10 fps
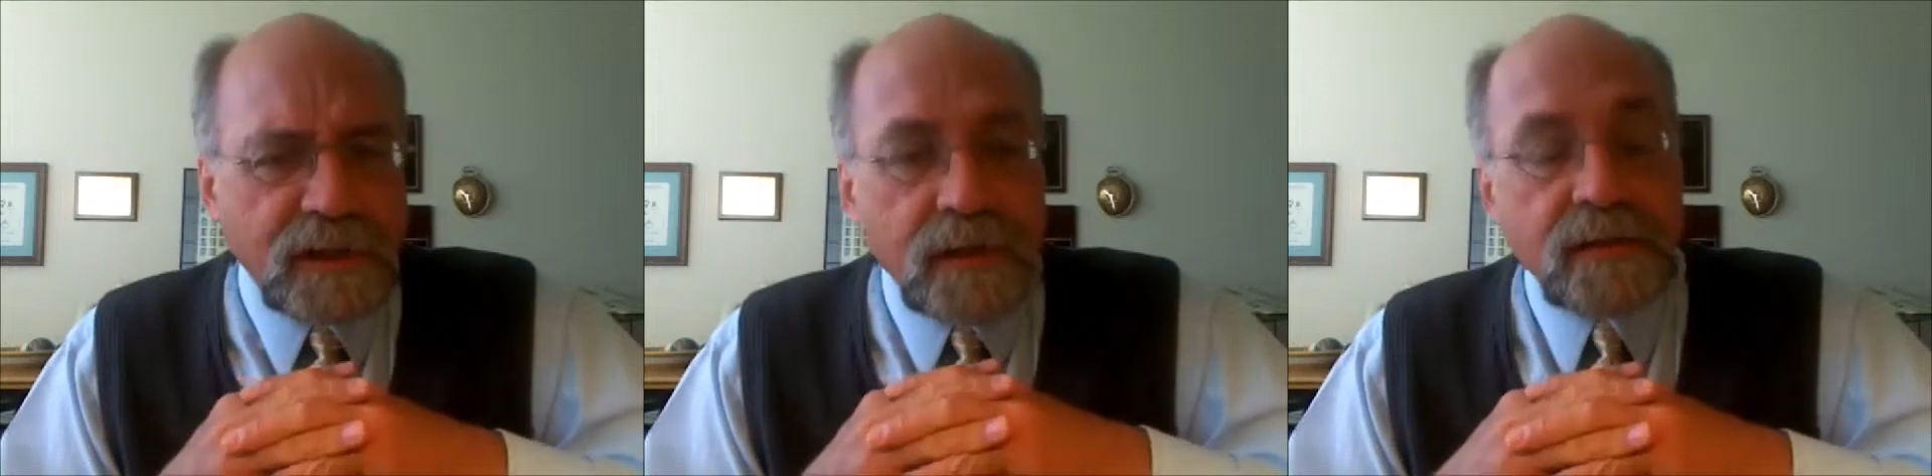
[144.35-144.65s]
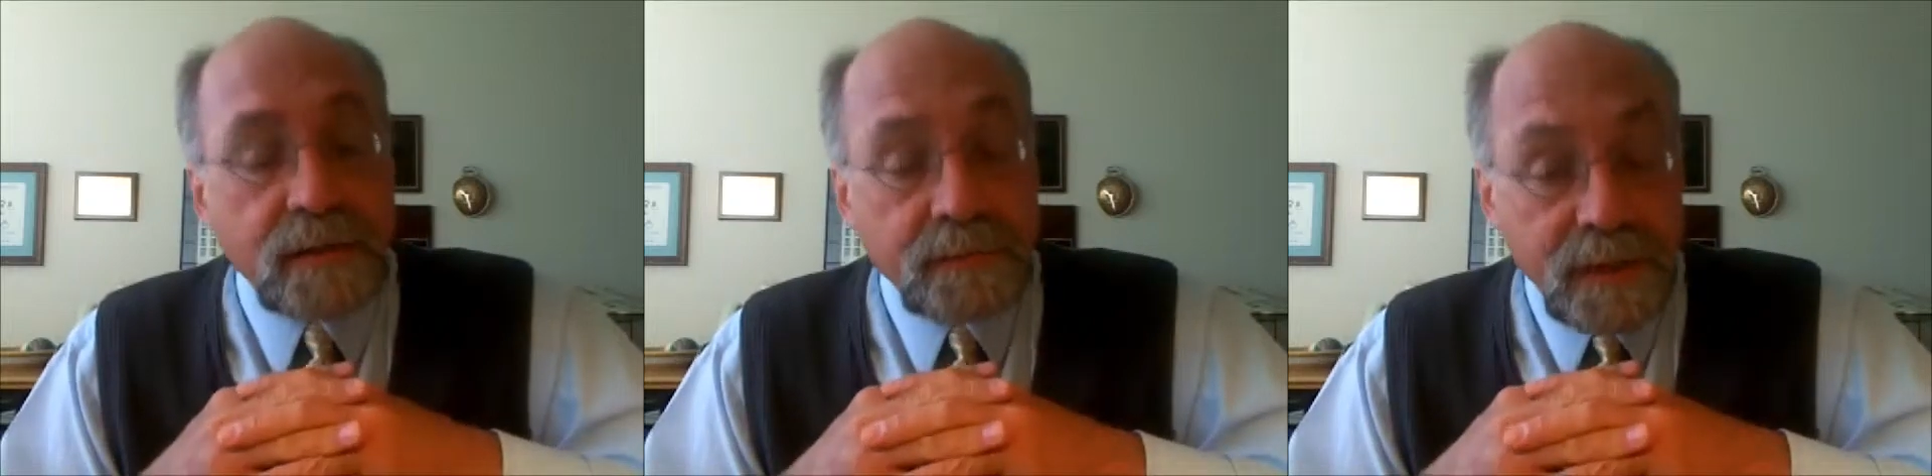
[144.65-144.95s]

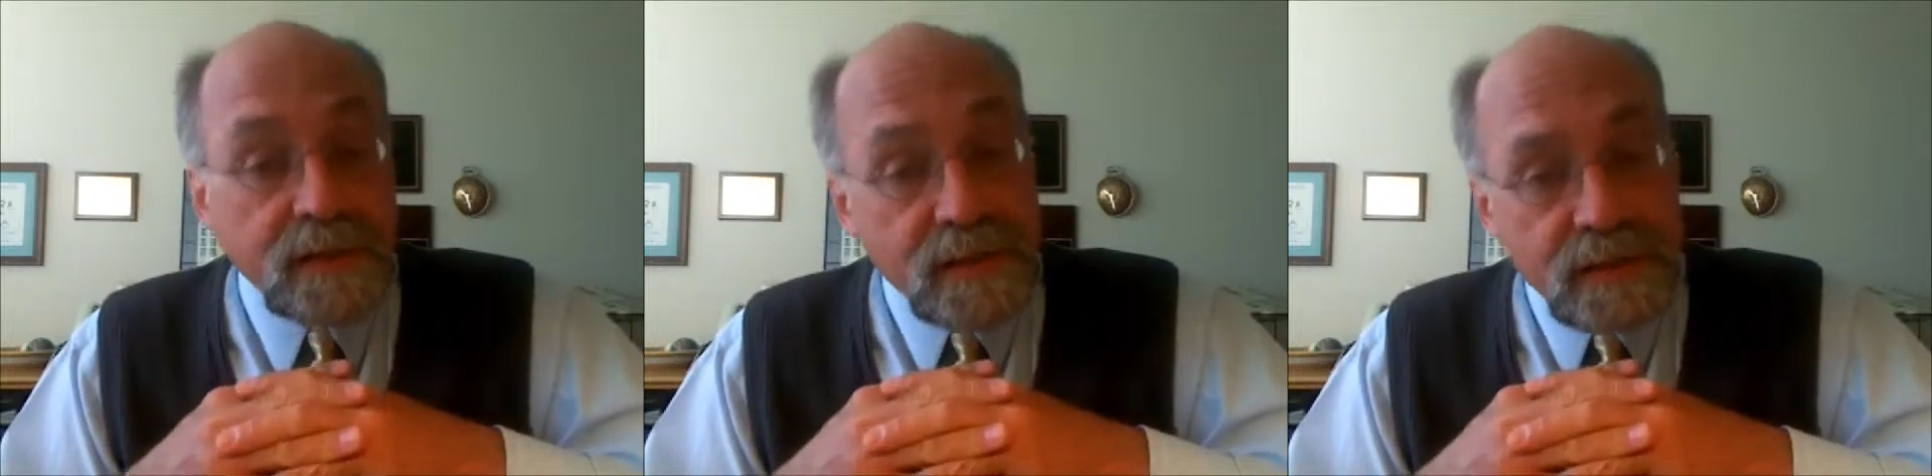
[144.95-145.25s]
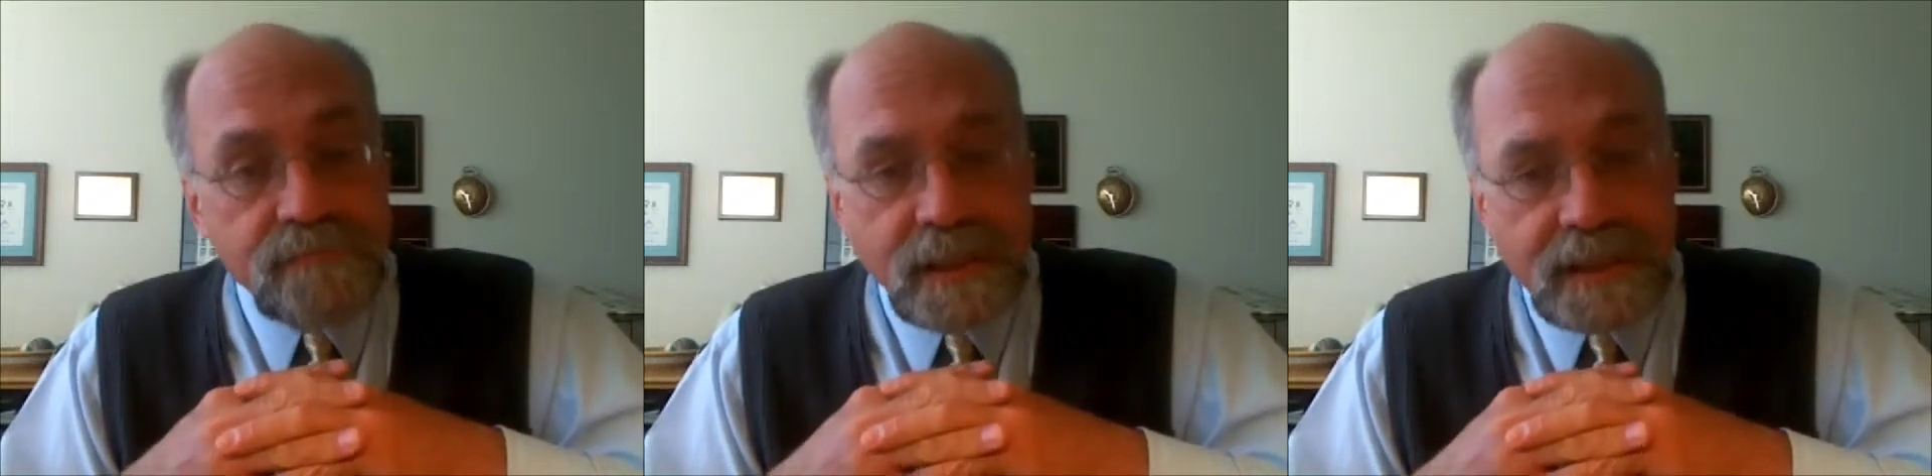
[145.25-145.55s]
And Mary just
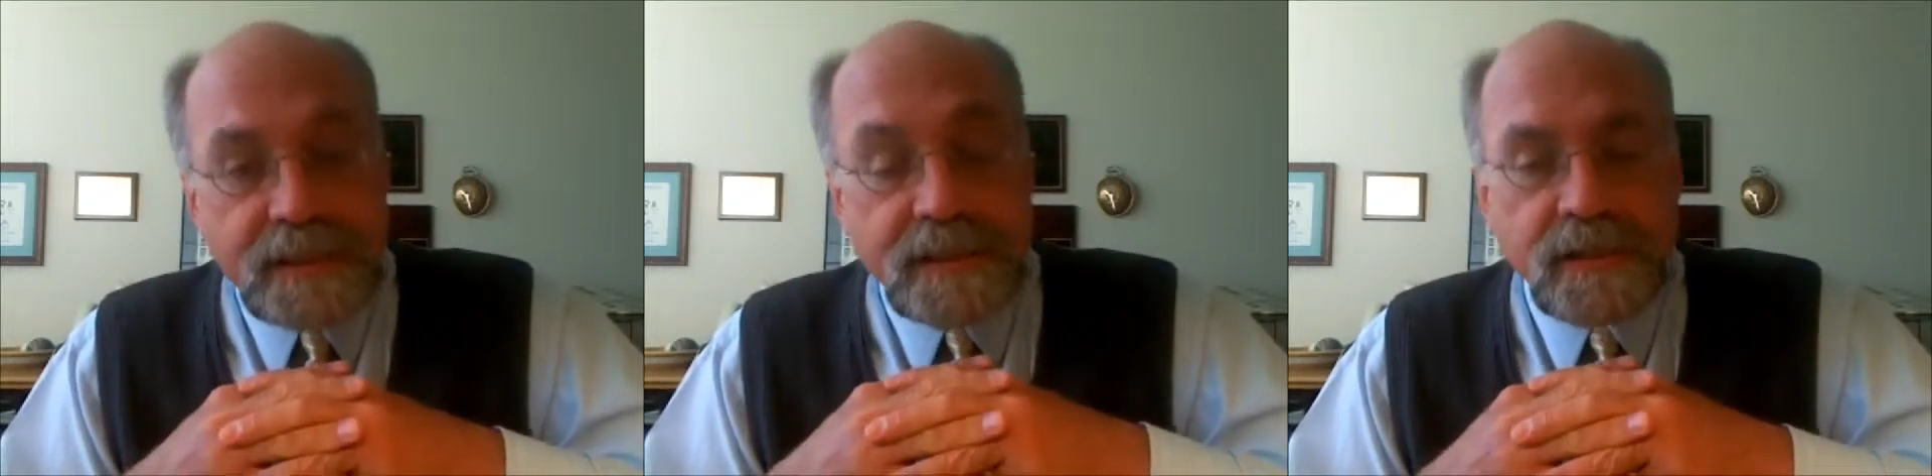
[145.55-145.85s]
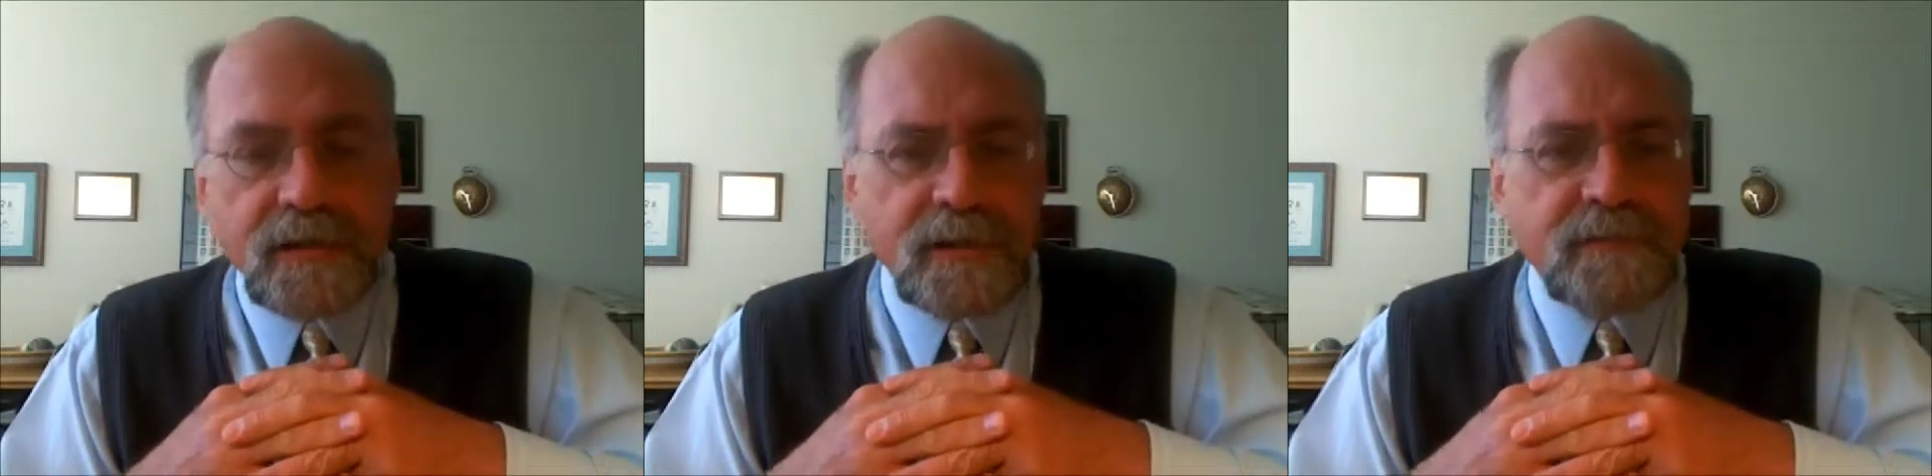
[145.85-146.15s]
nodded, And